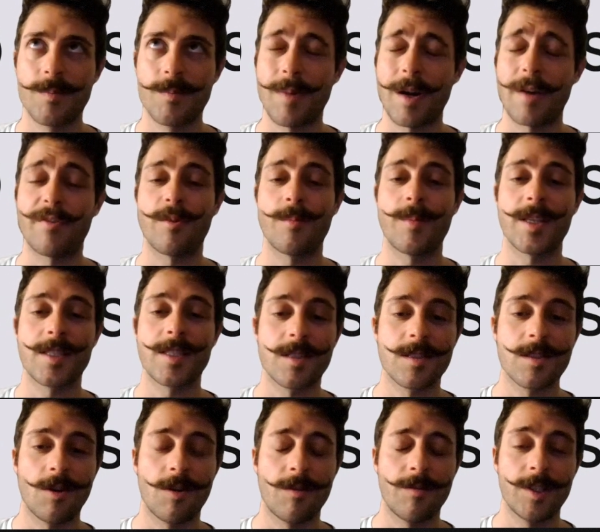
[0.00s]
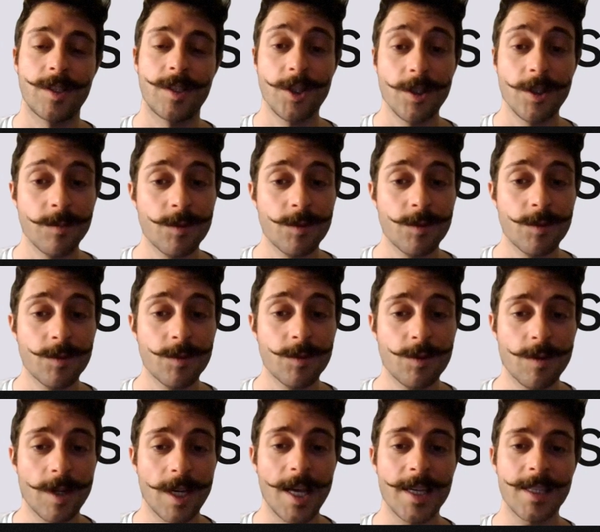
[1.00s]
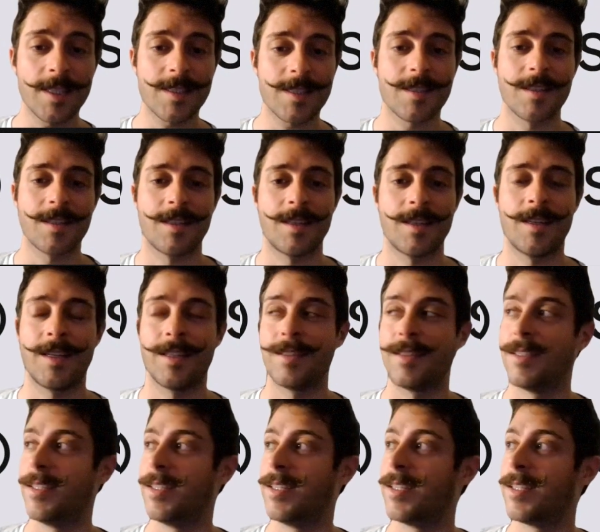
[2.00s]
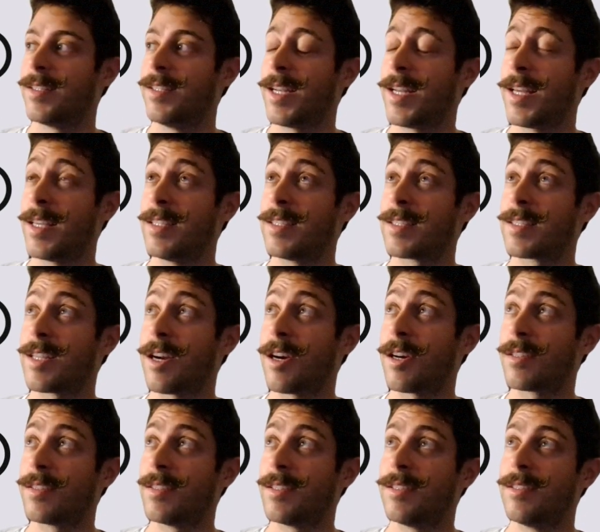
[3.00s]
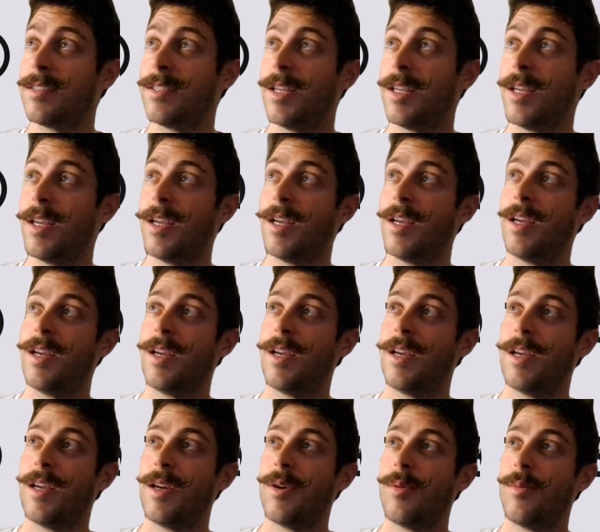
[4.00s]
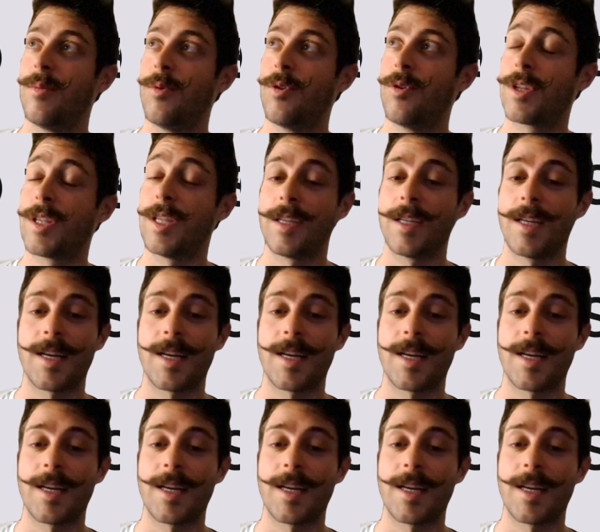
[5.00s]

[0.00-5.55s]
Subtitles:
performances of Ethereum 2 clients. And then I started working